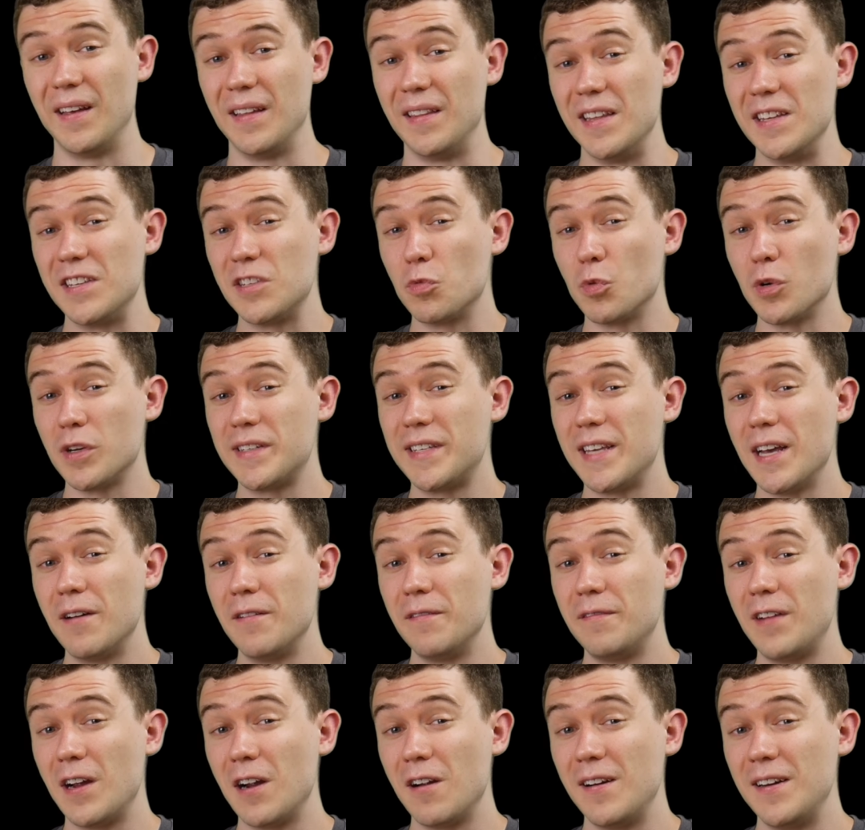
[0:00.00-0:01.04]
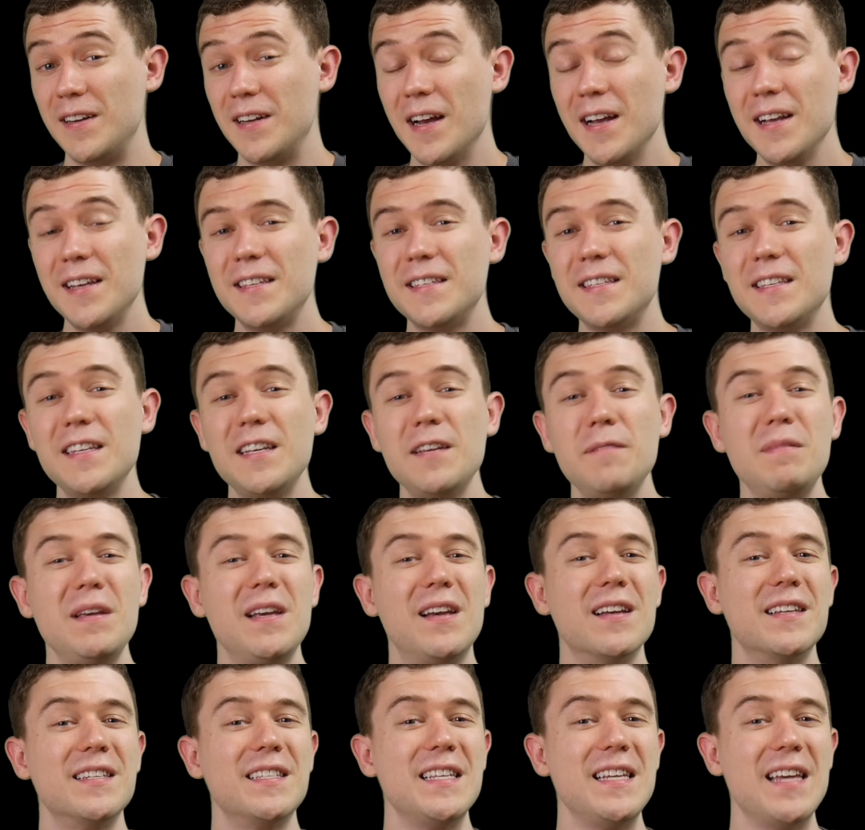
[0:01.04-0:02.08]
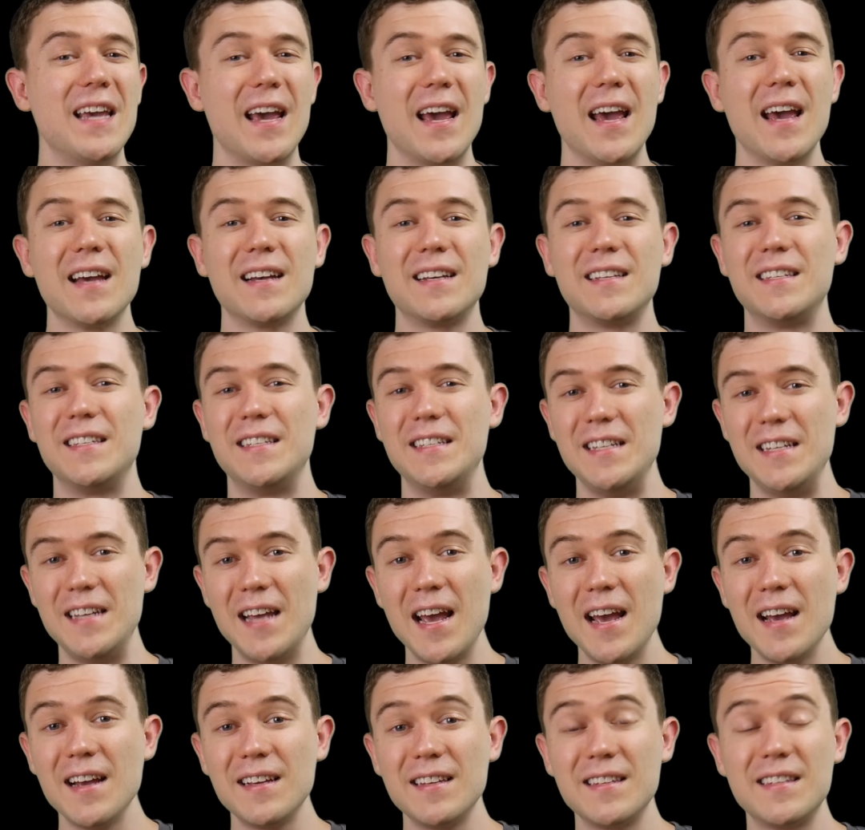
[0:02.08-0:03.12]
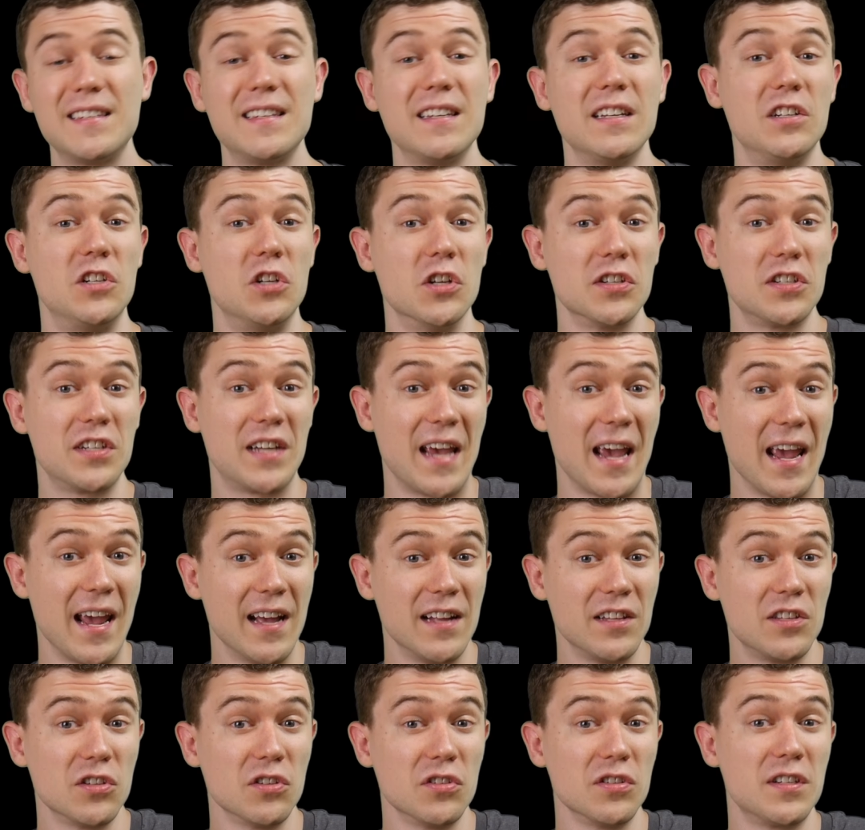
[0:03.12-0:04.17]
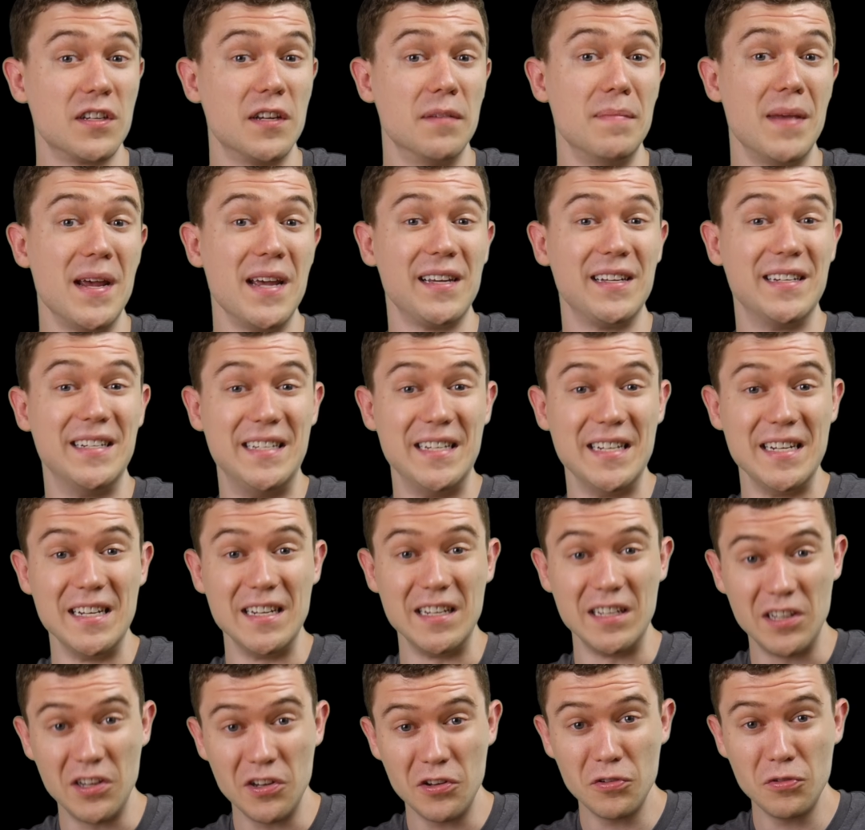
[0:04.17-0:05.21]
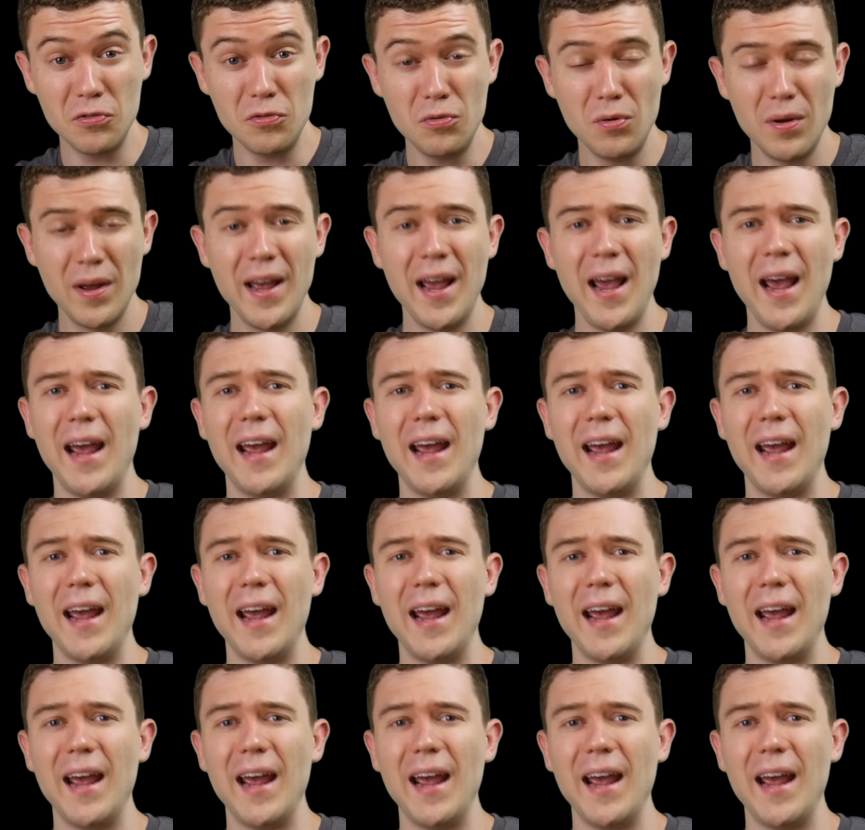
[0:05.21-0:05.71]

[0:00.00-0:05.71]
This works out very nicely because the x dx just cancels to make du,